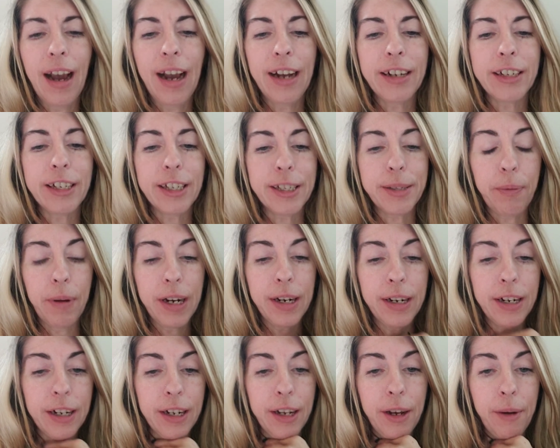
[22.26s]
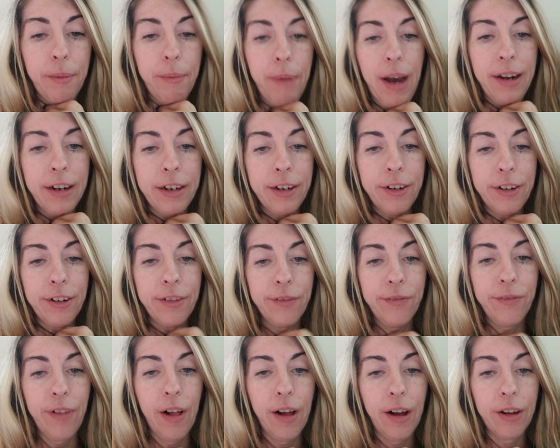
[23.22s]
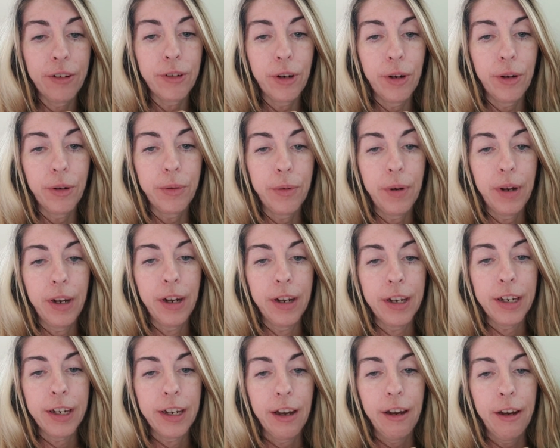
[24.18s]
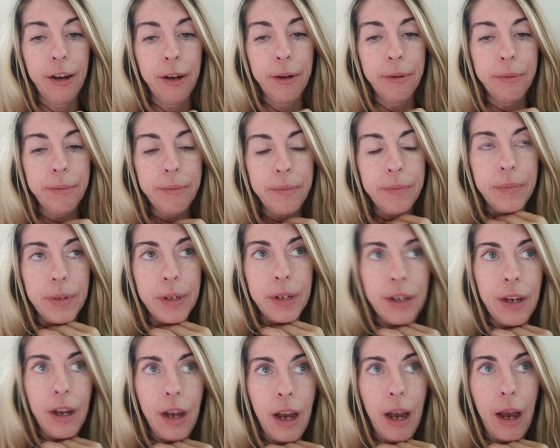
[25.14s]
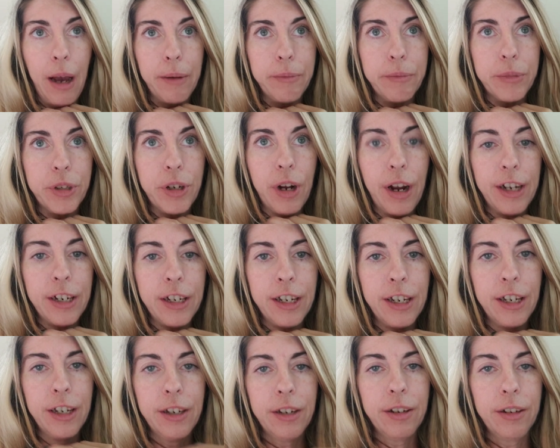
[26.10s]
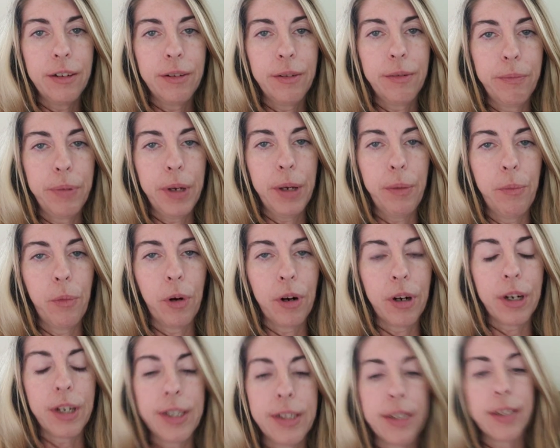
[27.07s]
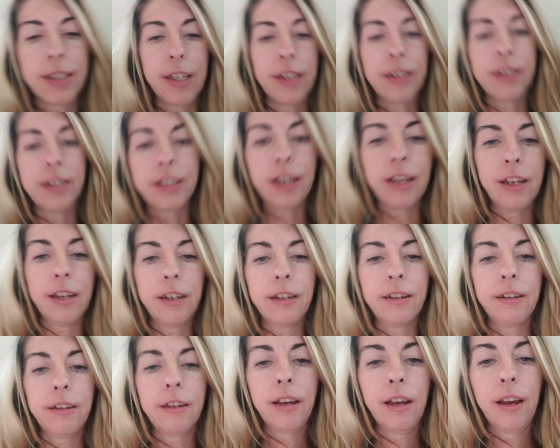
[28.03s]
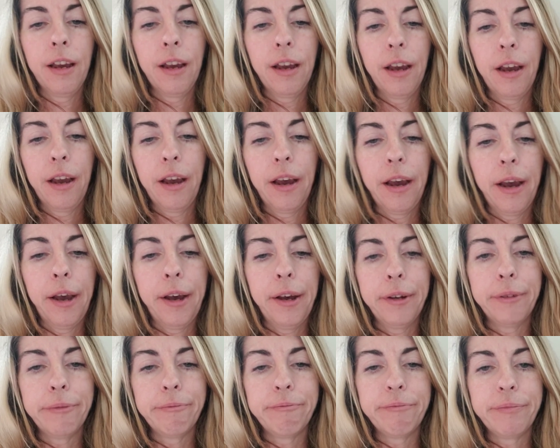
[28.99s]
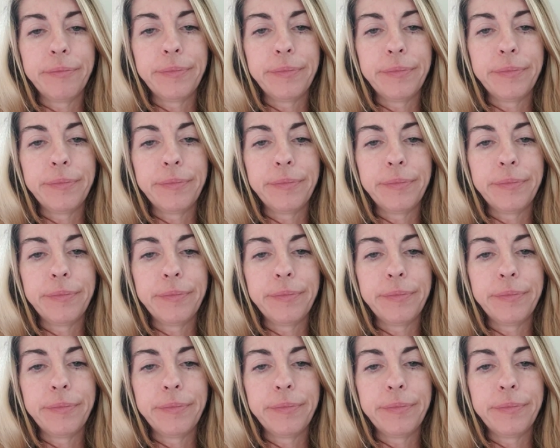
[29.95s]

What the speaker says: just wanted to come on here and vlog real quick. I'm trying to be more consistent. I